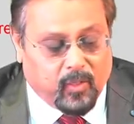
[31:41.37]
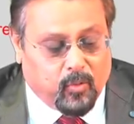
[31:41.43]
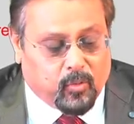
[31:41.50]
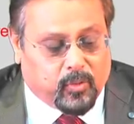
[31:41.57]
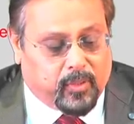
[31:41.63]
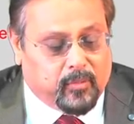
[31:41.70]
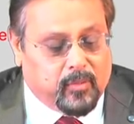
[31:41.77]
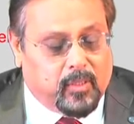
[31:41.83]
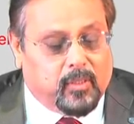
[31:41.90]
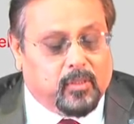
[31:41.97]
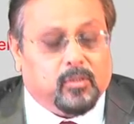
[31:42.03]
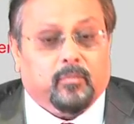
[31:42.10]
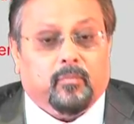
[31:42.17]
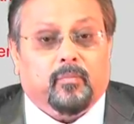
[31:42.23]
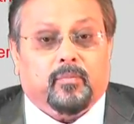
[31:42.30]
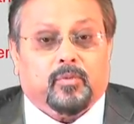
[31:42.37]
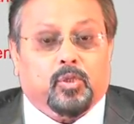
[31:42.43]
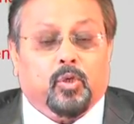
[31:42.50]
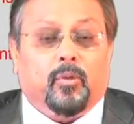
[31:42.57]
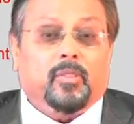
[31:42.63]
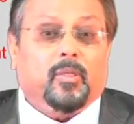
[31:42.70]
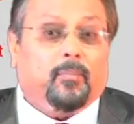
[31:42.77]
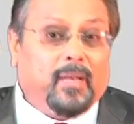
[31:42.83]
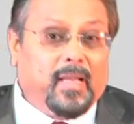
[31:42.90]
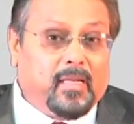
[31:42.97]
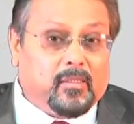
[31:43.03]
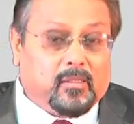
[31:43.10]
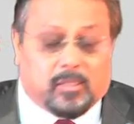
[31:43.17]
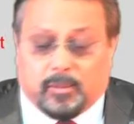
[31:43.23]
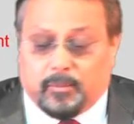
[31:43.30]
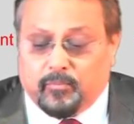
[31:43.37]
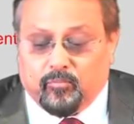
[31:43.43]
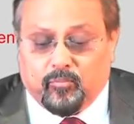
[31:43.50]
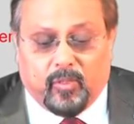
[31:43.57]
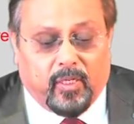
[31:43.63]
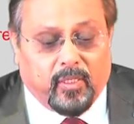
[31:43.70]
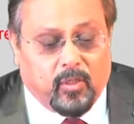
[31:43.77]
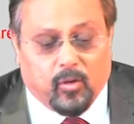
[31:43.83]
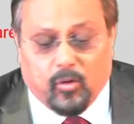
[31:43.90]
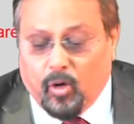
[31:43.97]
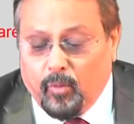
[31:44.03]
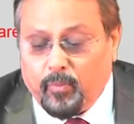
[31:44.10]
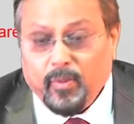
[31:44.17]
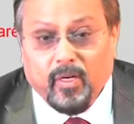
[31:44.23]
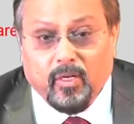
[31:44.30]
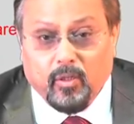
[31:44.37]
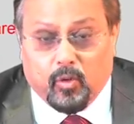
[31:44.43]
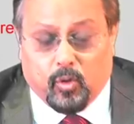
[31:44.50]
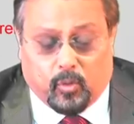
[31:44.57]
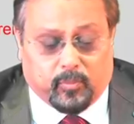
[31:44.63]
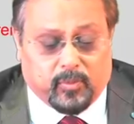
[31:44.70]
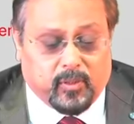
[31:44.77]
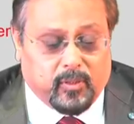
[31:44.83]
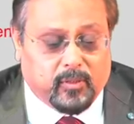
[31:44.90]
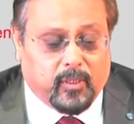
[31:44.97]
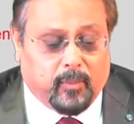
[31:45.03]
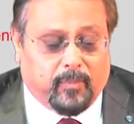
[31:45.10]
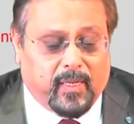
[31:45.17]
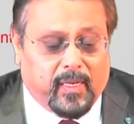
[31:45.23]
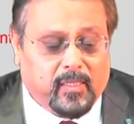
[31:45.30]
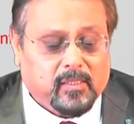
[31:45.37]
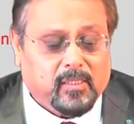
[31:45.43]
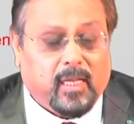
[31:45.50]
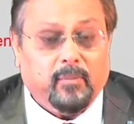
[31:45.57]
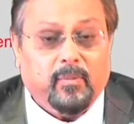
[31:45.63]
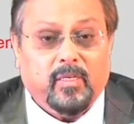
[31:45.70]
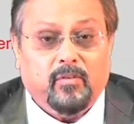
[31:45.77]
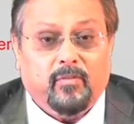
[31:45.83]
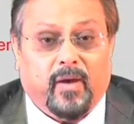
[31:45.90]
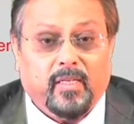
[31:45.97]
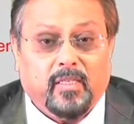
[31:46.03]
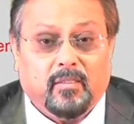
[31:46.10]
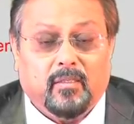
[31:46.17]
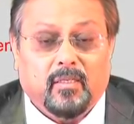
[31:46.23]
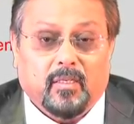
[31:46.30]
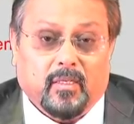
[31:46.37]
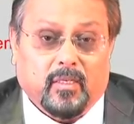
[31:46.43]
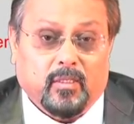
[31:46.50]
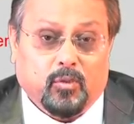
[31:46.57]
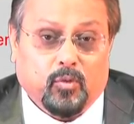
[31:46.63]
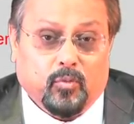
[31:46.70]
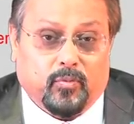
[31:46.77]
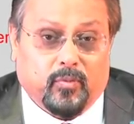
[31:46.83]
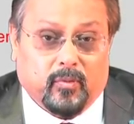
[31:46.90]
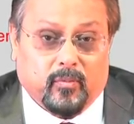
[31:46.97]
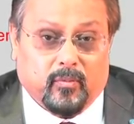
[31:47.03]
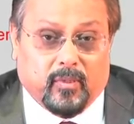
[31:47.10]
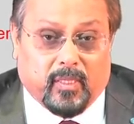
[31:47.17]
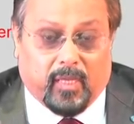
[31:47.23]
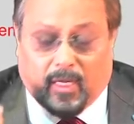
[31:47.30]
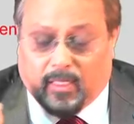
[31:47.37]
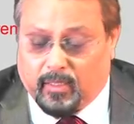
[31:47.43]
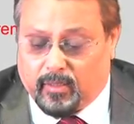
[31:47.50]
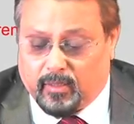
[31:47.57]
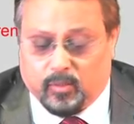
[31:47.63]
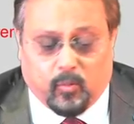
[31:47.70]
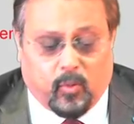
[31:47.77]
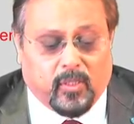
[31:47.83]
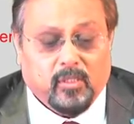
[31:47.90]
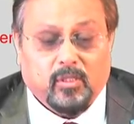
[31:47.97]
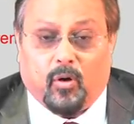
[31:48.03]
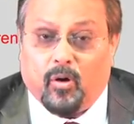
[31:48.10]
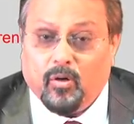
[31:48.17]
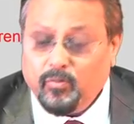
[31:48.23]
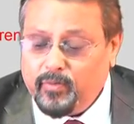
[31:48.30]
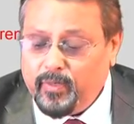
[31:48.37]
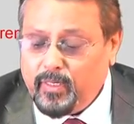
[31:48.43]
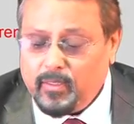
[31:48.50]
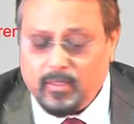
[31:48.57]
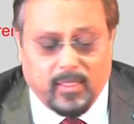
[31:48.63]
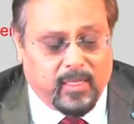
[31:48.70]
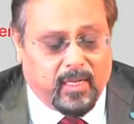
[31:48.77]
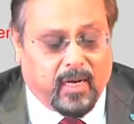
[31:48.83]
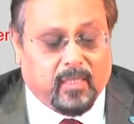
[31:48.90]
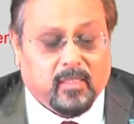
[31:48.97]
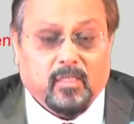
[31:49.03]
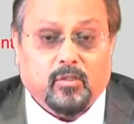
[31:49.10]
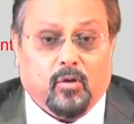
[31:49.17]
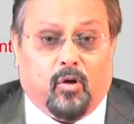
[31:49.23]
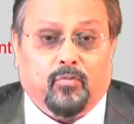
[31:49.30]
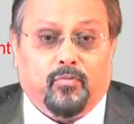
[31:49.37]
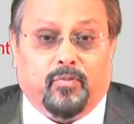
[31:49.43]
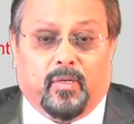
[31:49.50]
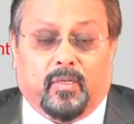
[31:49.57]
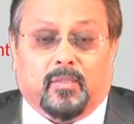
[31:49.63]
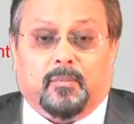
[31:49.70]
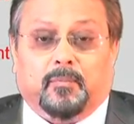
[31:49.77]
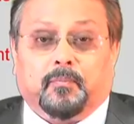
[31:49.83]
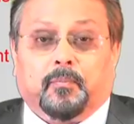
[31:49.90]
Okay. So the players in your opponent group, the players can be divided in 2 categories. One is the on-field and there is off-field.